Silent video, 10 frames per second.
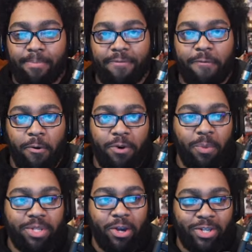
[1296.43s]
before it
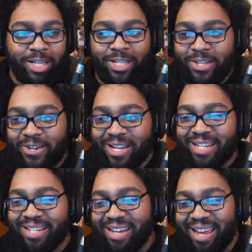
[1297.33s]
was our sister.
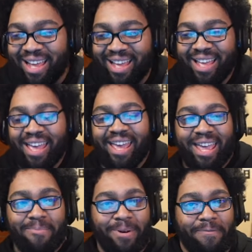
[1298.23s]

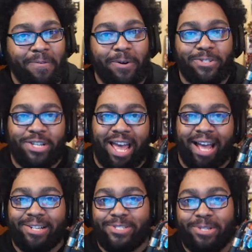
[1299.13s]
And before she
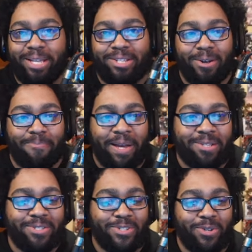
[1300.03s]
actually took
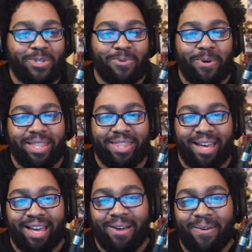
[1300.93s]
pictures with
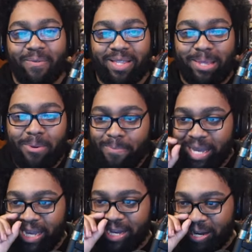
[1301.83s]

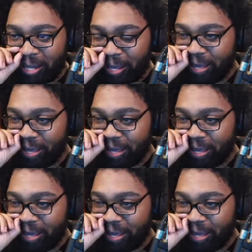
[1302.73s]
Lumine.